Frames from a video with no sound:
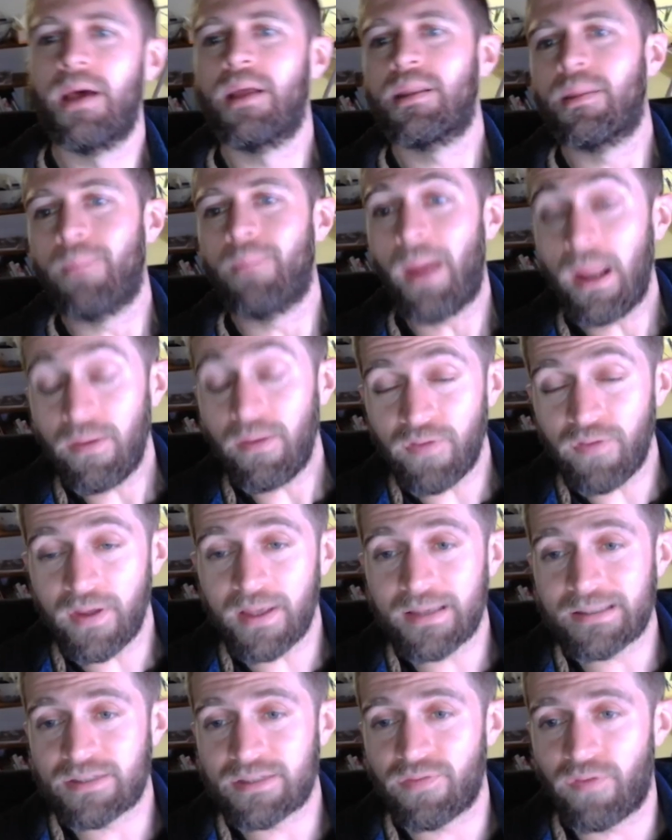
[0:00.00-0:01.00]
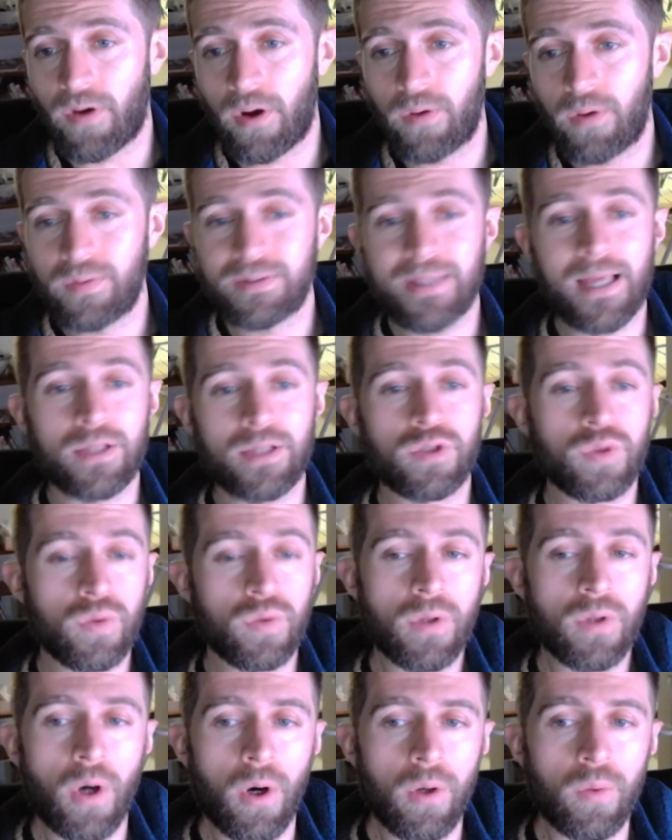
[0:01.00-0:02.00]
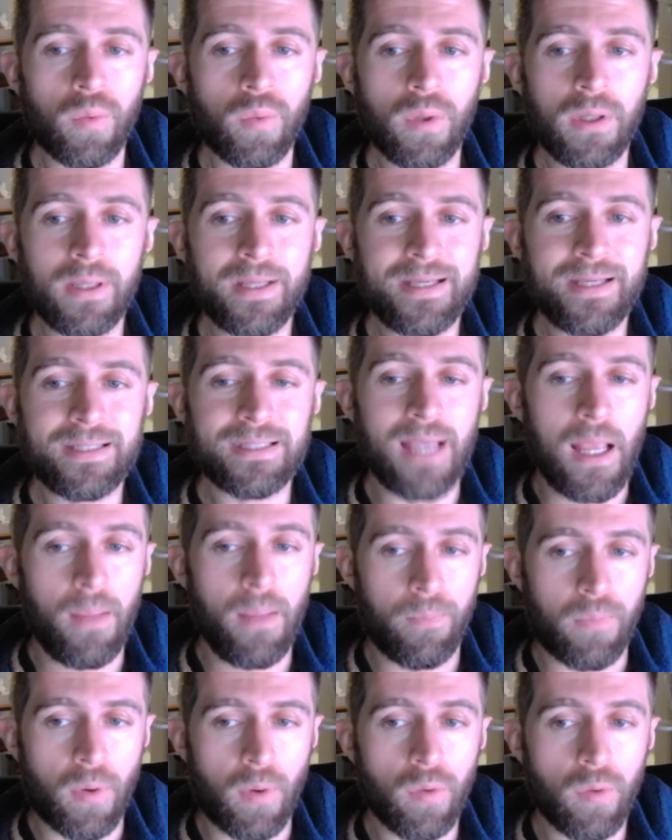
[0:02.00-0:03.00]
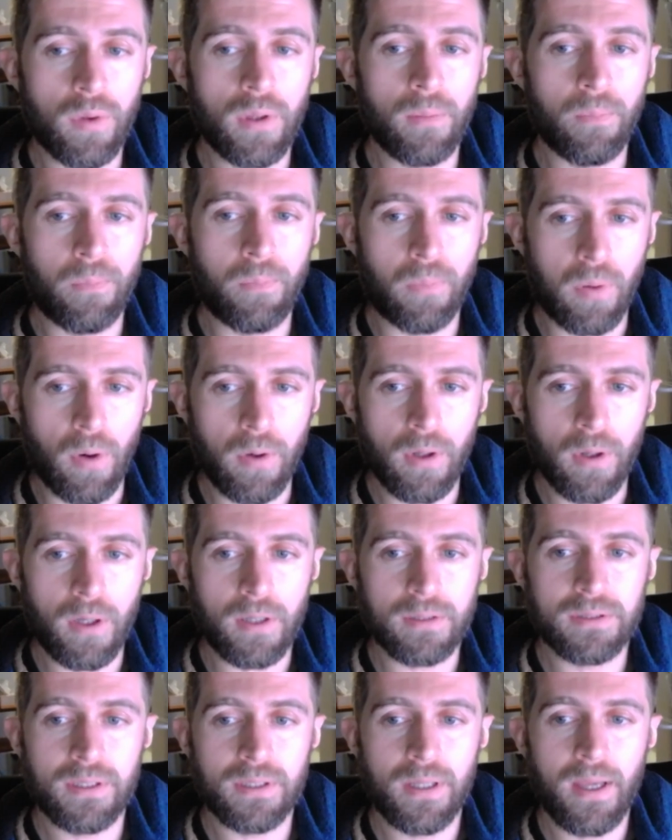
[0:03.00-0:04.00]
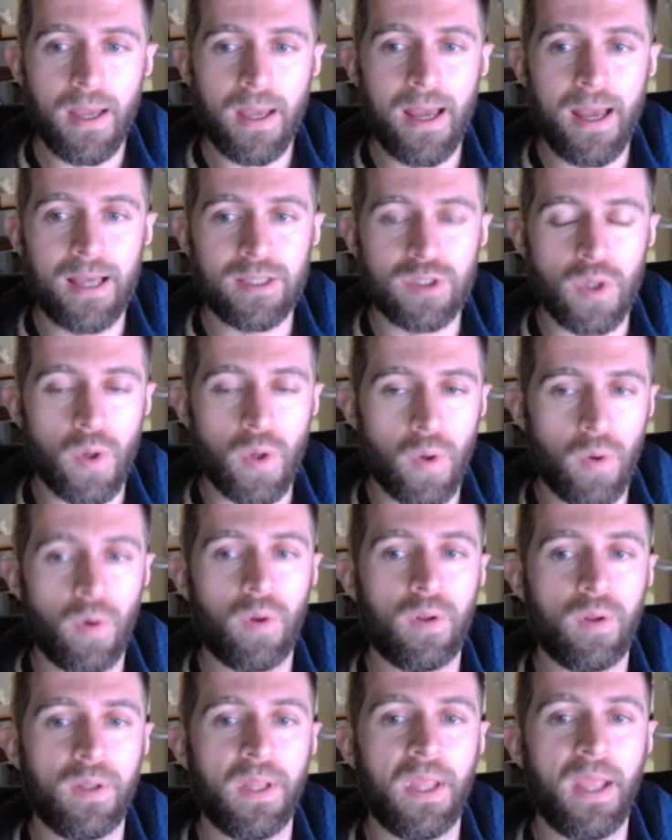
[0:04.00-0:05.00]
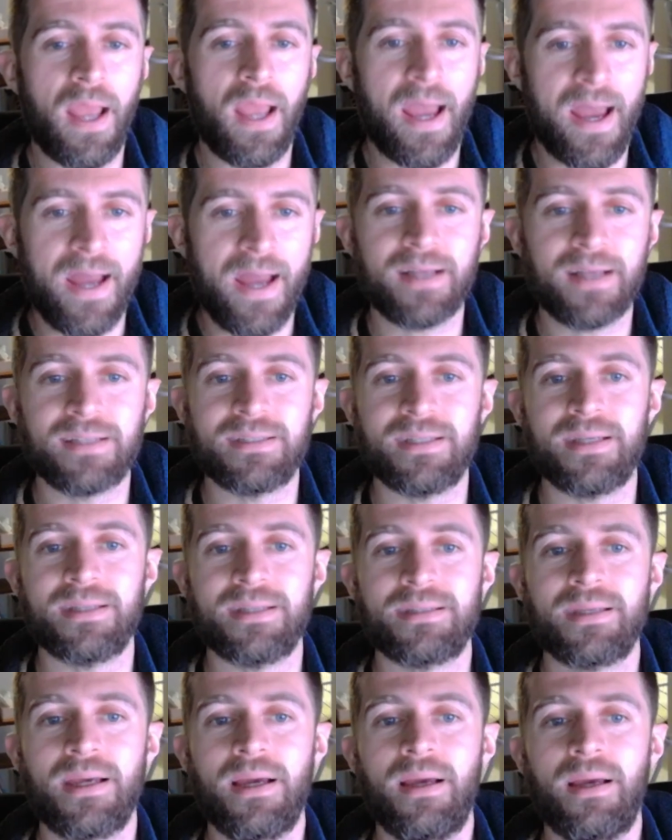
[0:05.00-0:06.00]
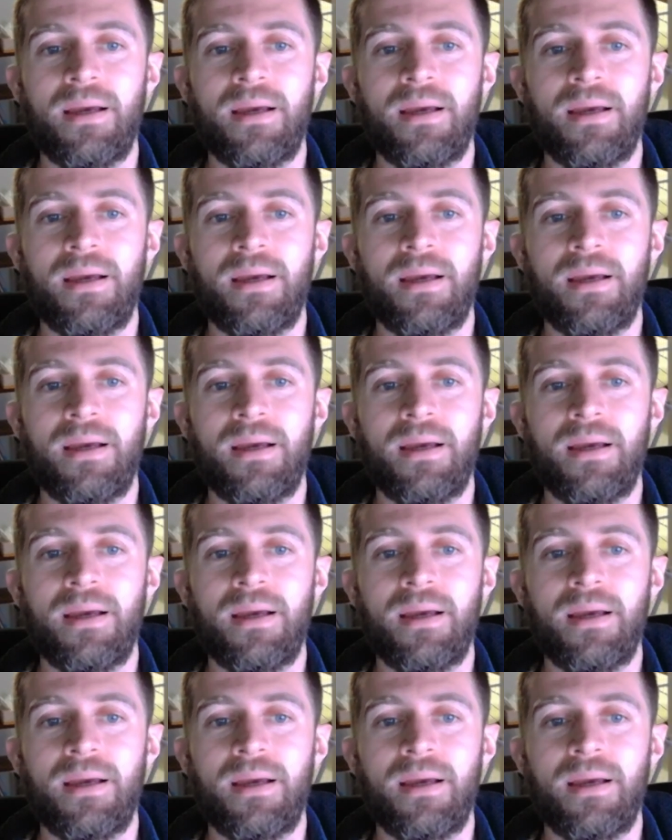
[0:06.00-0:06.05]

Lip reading: The main thing is, though, is that do not release a broken product as early access.